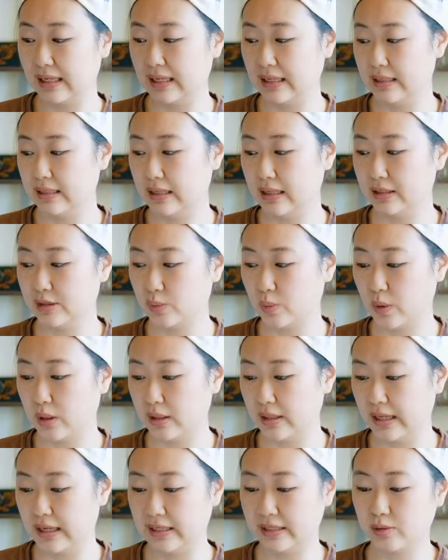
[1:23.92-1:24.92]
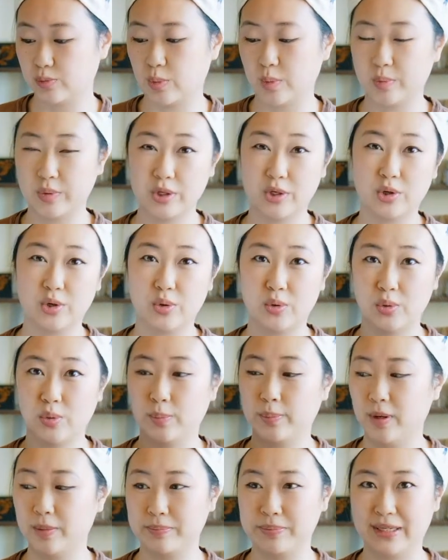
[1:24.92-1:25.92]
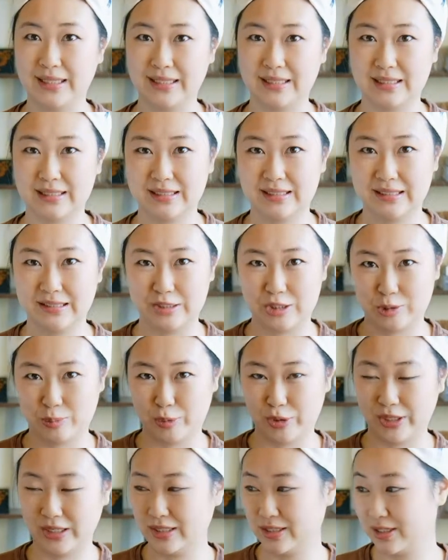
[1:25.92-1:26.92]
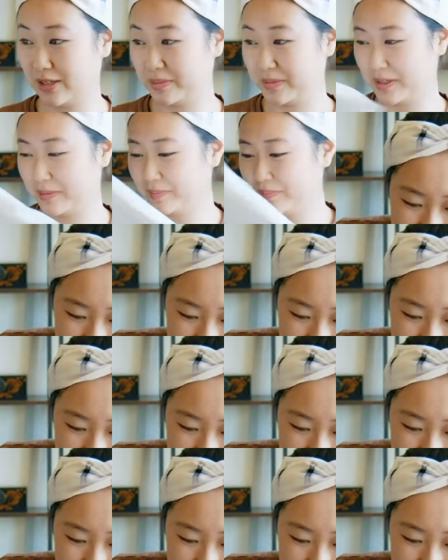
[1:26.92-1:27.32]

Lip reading: and as well as when we go on picnics in the spring and summer.